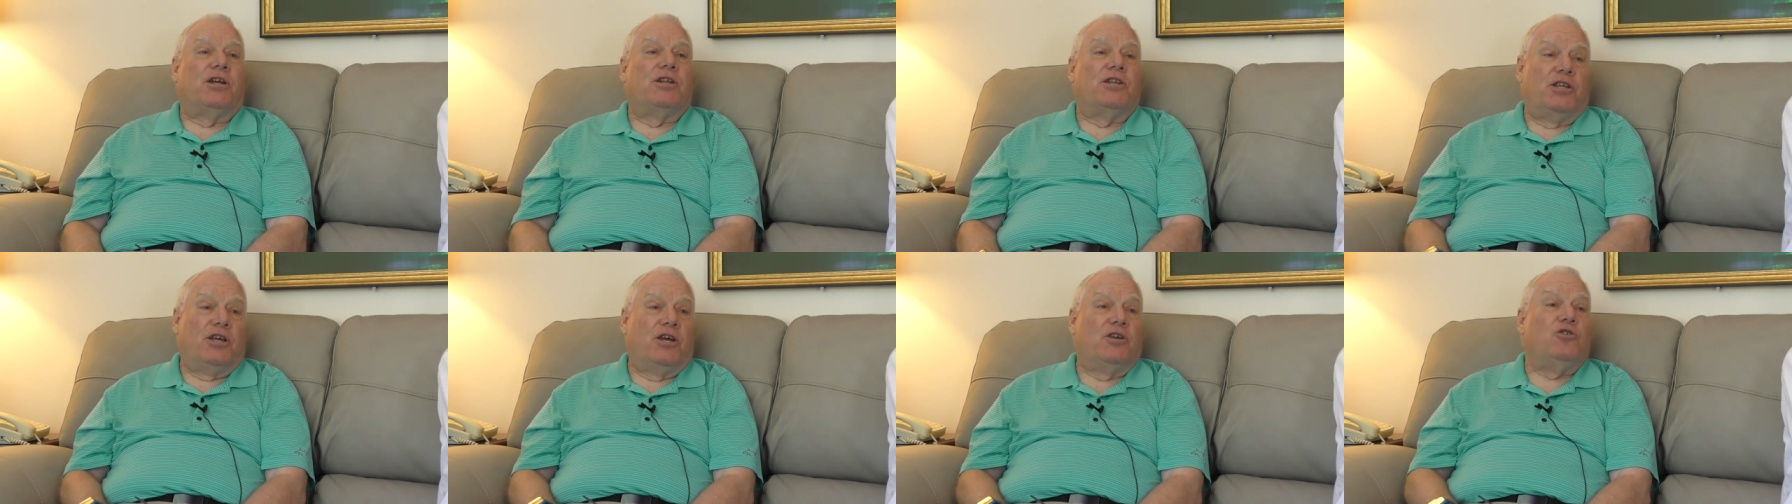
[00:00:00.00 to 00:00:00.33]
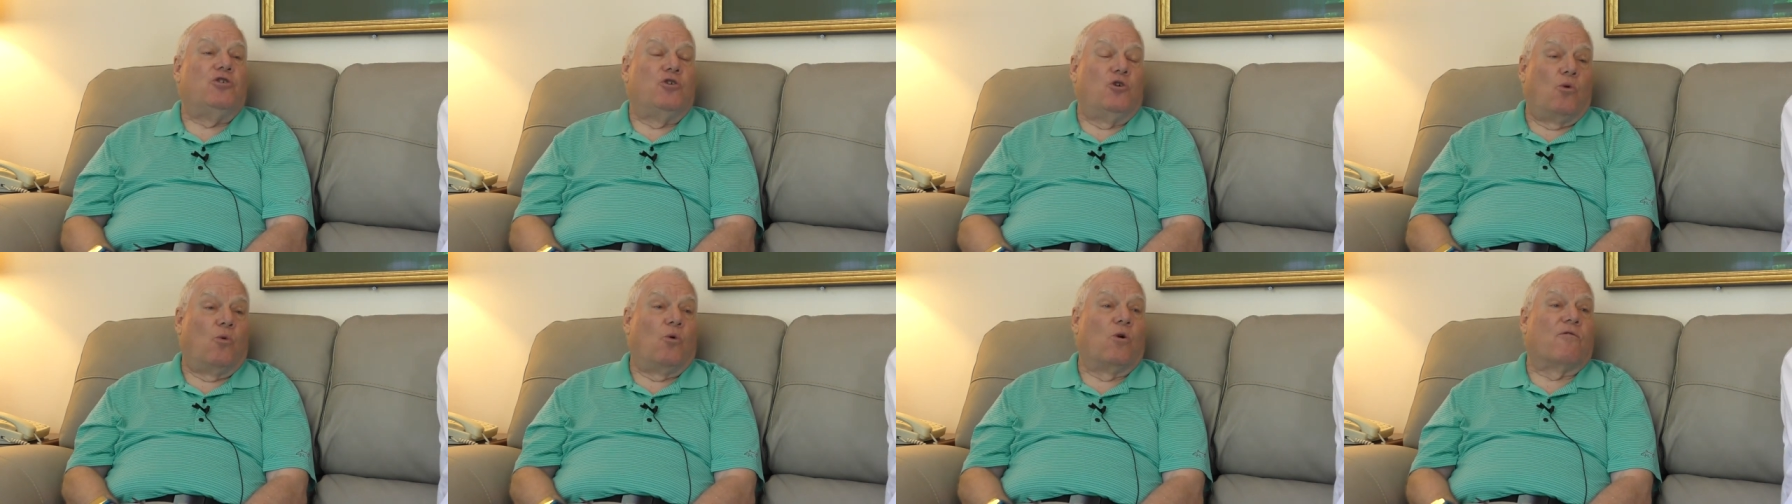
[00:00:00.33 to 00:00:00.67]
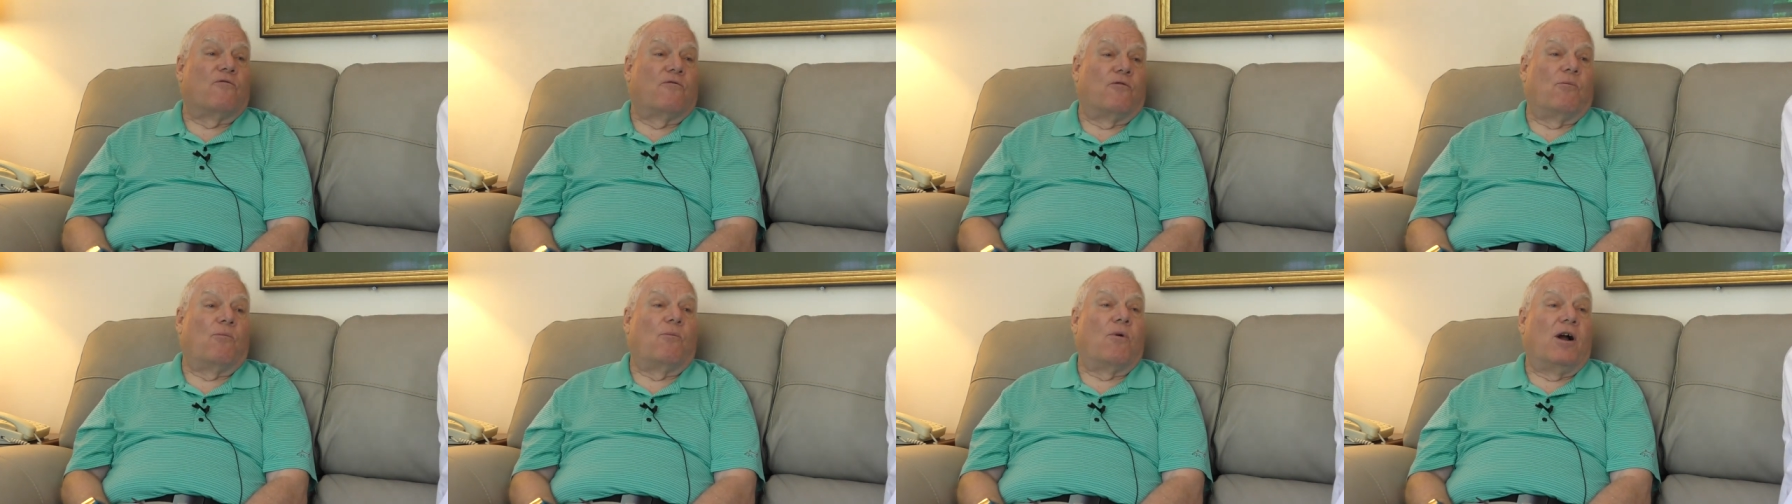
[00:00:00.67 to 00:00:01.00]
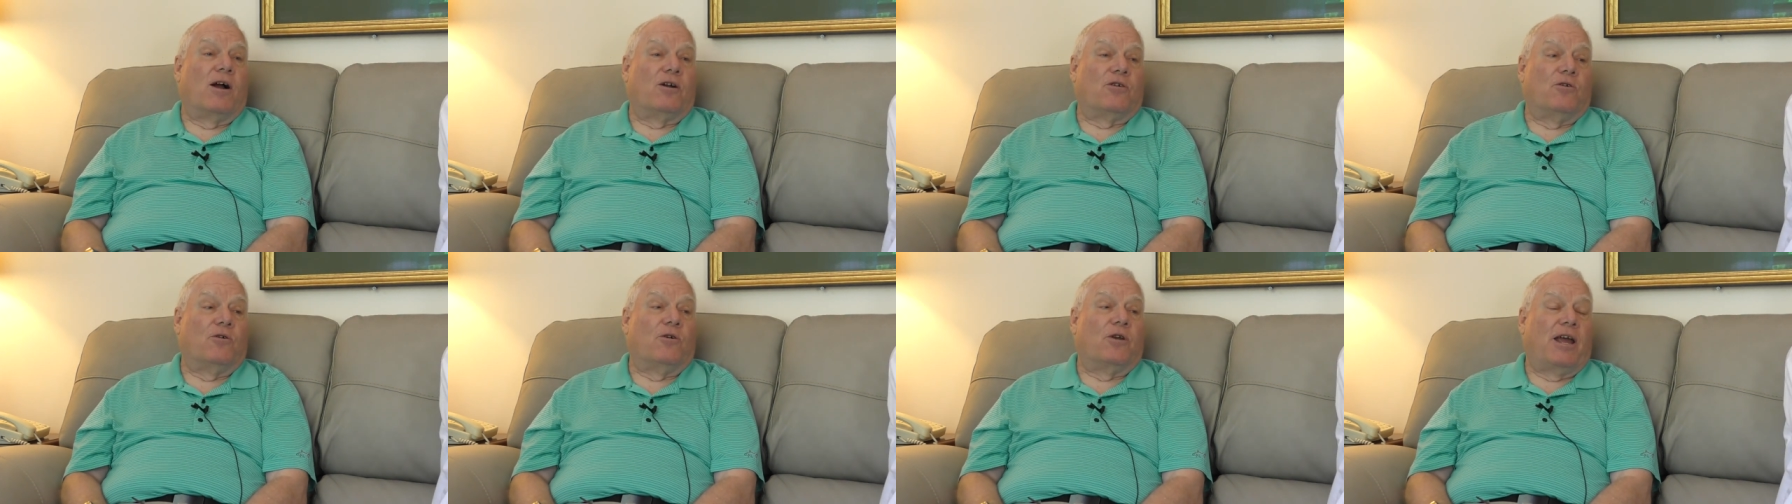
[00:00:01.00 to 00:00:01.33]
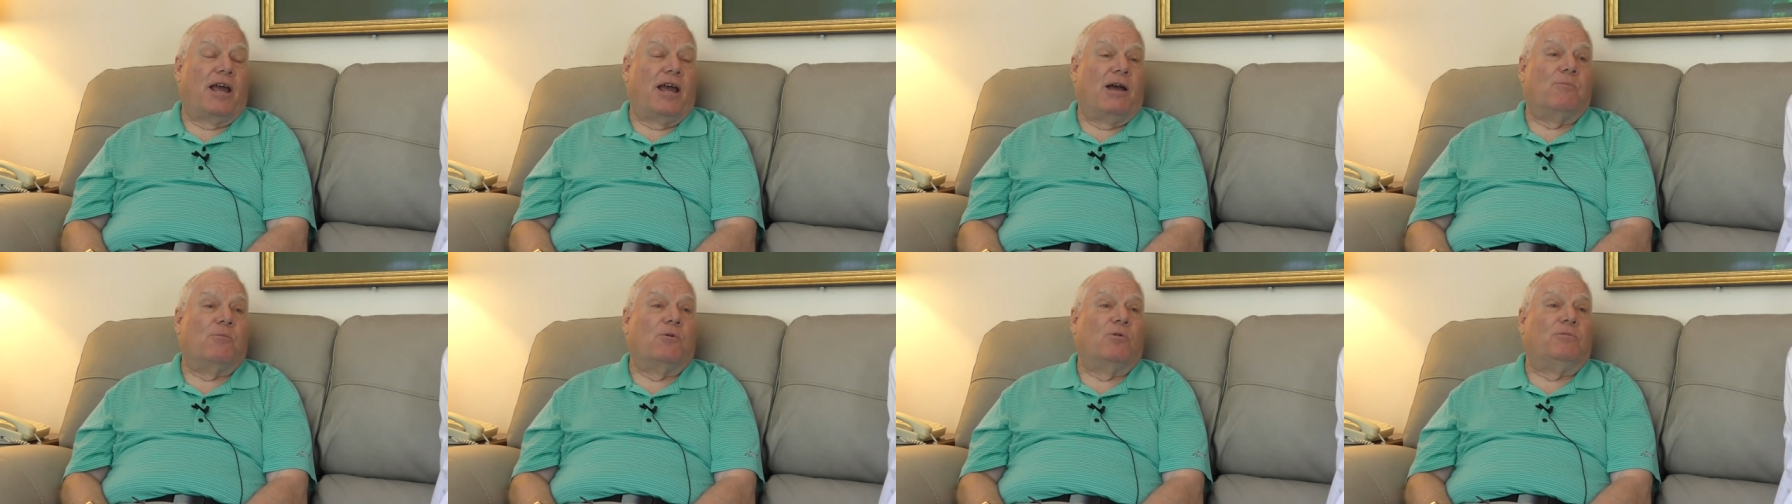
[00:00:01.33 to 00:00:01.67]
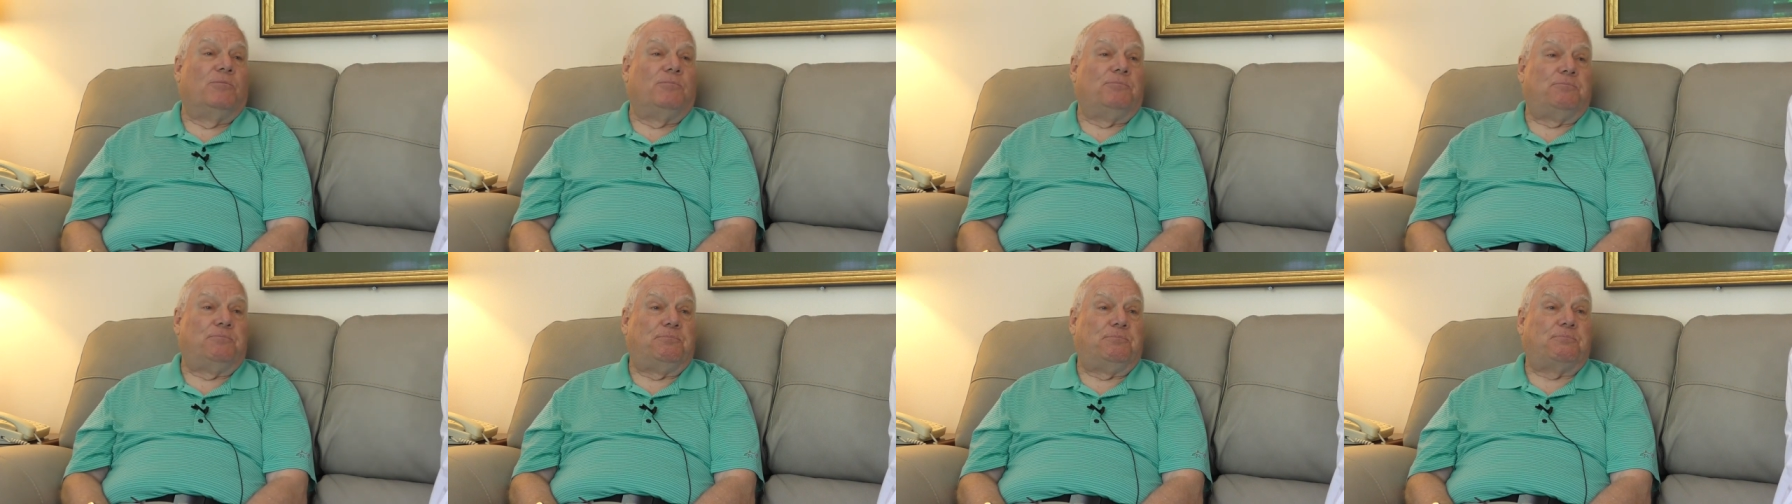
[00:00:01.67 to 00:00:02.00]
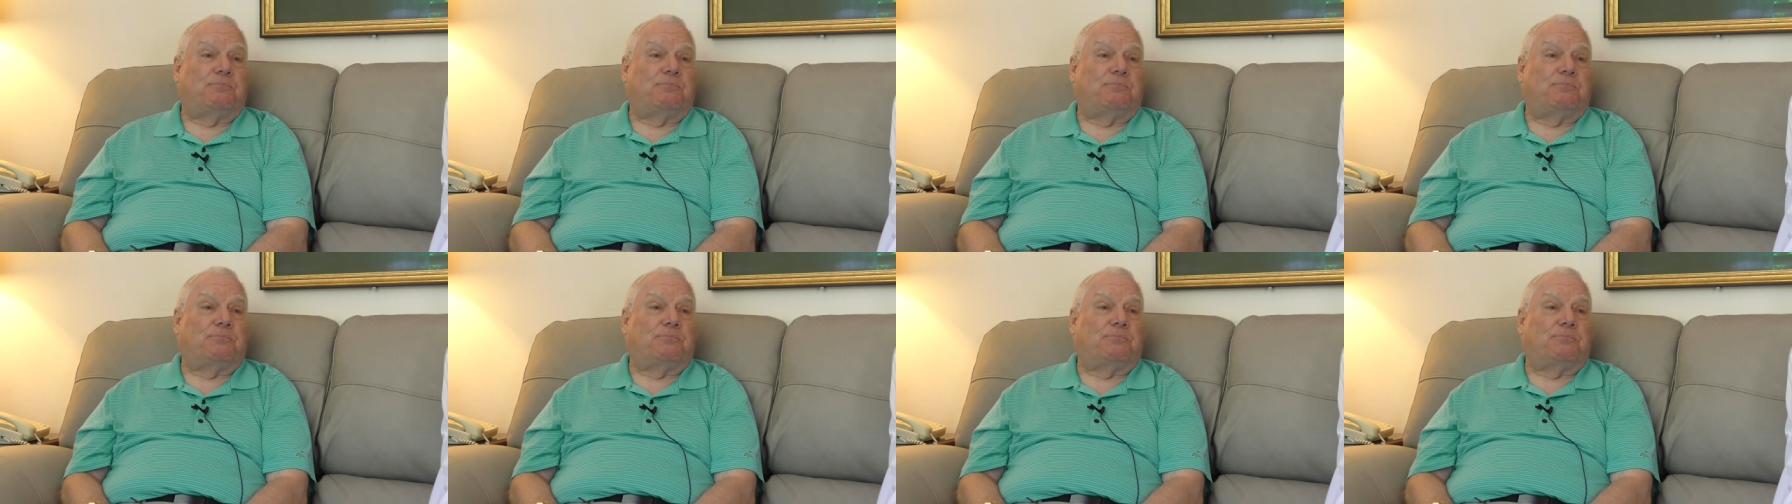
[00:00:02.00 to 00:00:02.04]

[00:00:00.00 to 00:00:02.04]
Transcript: continued to work for Procter and Gamble.